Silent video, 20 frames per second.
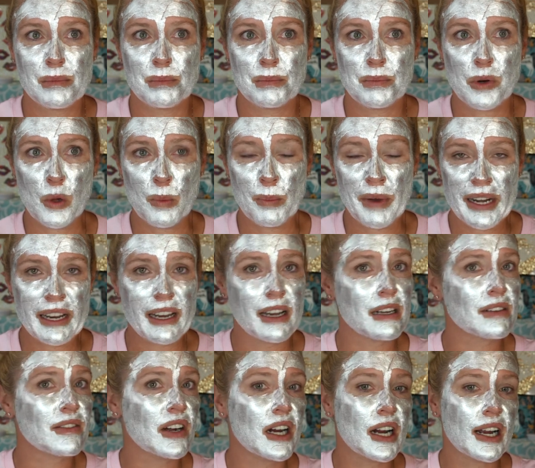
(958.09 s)
pull money
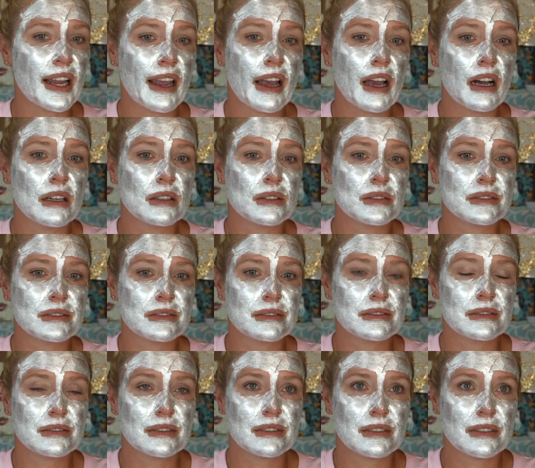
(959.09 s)
out of our account
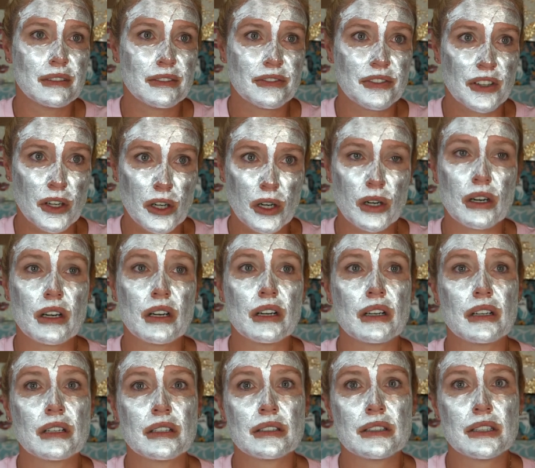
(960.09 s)
for
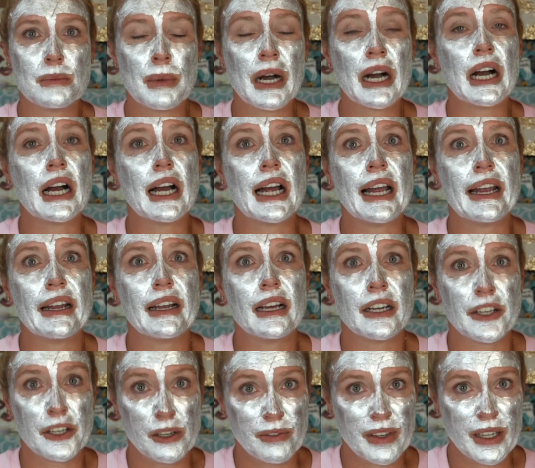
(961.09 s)
her to buy
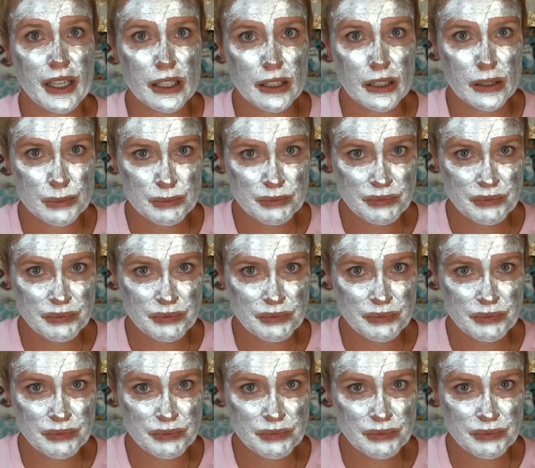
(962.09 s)
a new vehicle.